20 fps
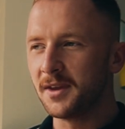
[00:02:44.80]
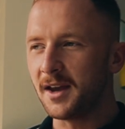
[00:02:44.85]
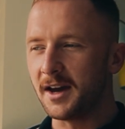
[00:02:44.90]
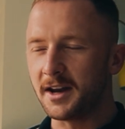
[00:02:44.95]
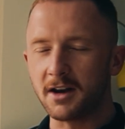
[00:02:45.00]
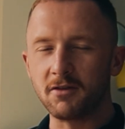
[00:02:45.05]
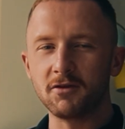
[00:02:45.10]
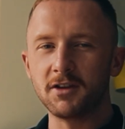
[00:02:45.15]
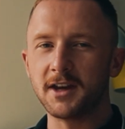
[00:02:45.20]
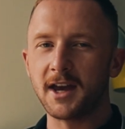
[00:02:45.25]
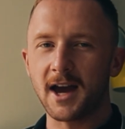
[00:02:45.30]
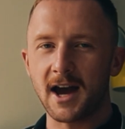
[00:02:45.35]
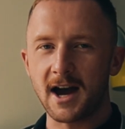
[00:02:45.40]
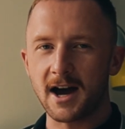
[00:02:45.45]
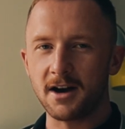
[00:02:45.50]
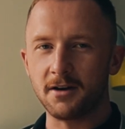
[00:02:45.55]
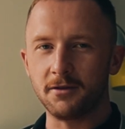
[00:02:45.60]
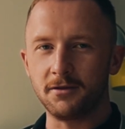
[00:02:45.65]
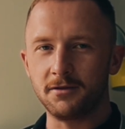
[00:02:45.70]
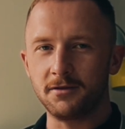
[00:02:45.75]
I didn't really
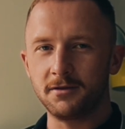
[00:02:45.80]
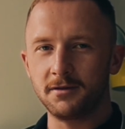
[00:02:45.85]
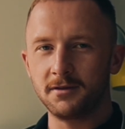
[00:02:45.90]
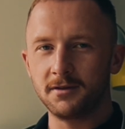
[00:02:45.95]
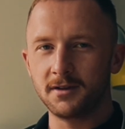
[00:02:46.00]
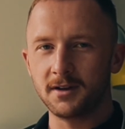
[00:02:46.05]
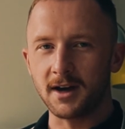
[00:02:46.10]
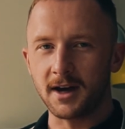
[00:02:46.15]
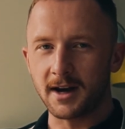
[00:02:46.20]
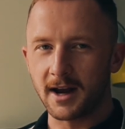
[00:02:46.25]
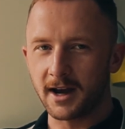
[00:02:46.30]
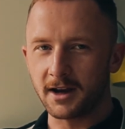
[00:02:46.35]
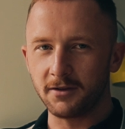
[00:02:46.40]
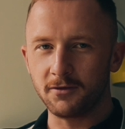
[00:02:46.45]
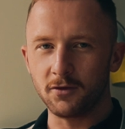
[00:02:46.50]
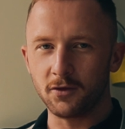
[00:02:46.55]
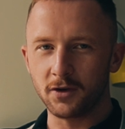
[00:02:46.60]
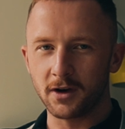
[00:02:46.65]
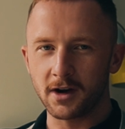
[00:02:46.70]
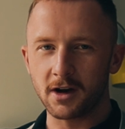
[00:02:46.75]
have an
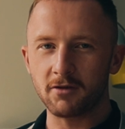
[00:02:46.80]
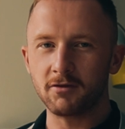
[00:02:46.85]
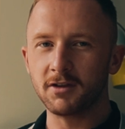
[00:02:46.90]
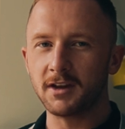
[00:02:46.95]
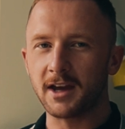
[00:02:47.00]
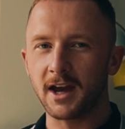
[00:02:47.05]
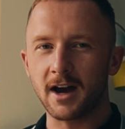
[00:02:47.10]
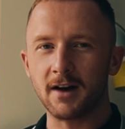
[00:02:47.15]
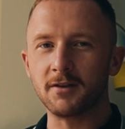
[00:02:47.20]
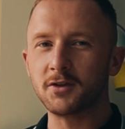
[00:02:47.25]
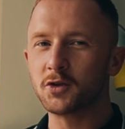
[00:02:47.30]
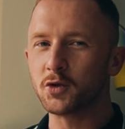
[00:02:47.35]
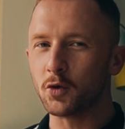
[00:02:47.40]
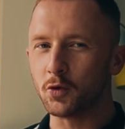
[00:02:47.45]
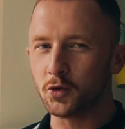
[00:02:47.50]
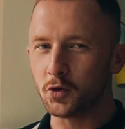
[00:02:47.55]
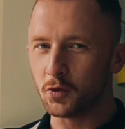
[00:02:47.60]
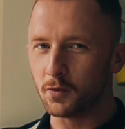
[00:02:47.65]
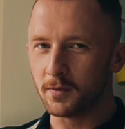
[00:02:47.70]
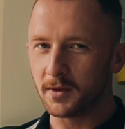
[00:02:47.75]
iPhone, I didn't really have
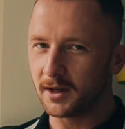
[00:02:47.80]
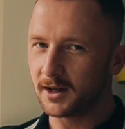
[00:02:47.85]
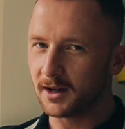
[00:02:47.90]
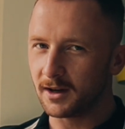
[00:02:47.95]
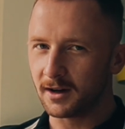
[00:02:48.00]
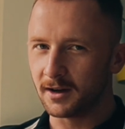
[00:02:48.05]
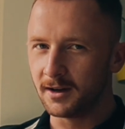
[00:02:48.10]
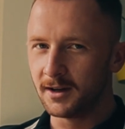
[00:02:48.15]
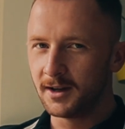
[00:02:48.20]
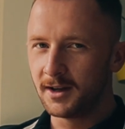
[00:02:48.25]
social media,